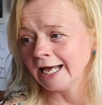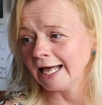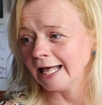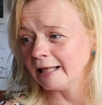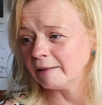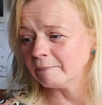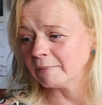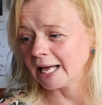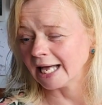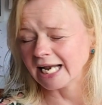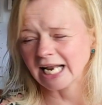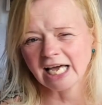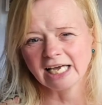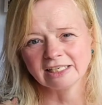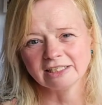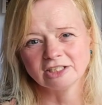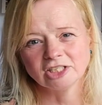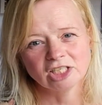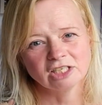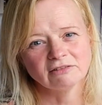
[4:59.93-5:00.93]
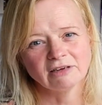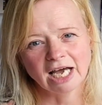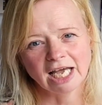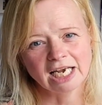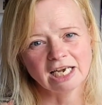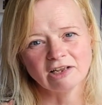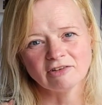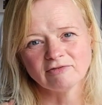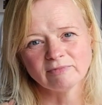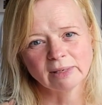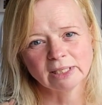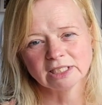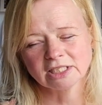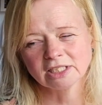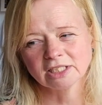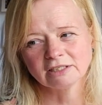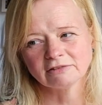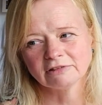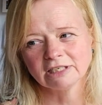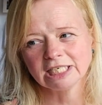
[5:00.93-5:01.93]
And I love my
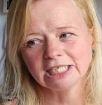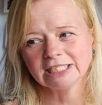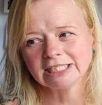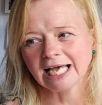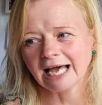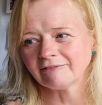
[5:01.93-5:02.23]
dungarees.